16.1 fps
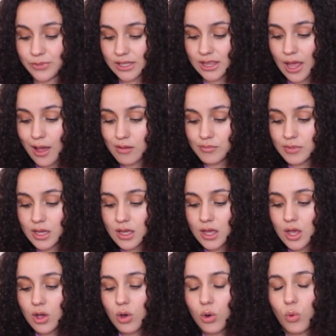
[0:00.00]
with them
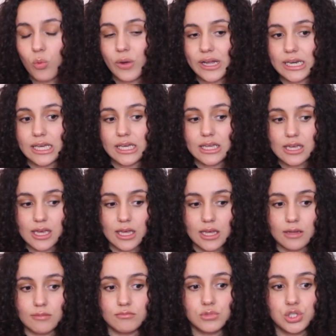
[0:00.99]
when it
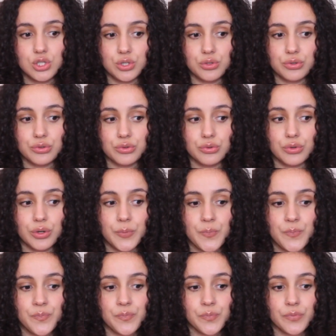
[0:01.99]
came to
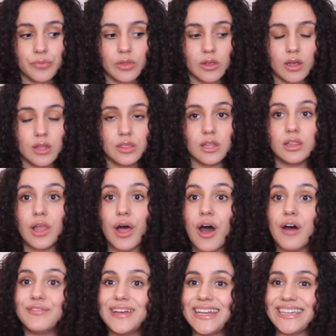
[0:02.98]
the
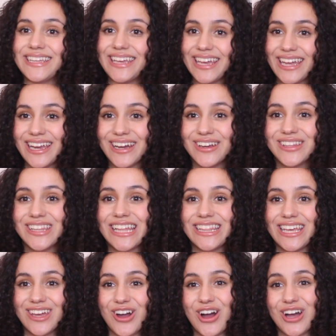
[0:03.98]
love and care
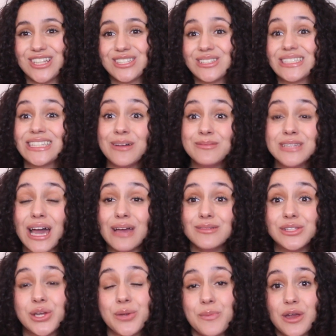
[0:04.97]
that they got. So
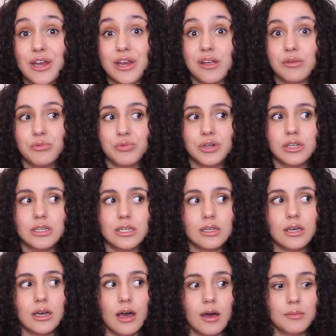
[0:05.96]
sometimes their parent would
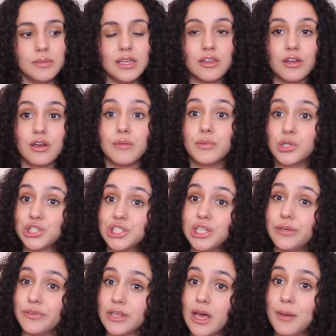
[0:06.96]
be there
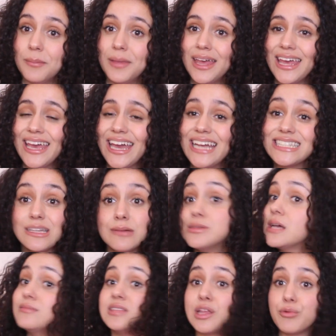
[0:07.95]
emotionally for them, and
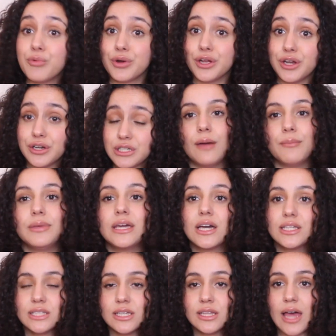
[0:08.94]
sometimes they weren't.
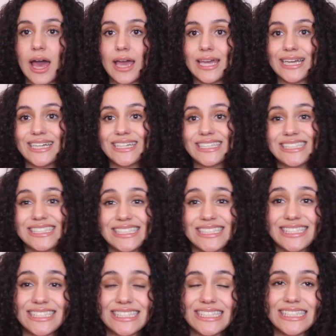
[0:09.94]
Because of that
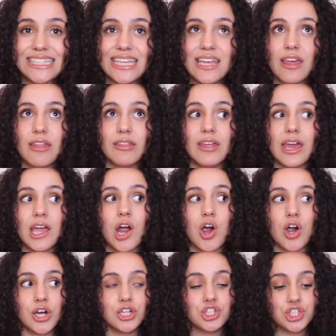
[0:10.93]
inconsistency, they
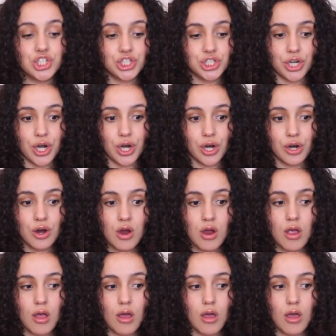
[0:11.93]
aren't sure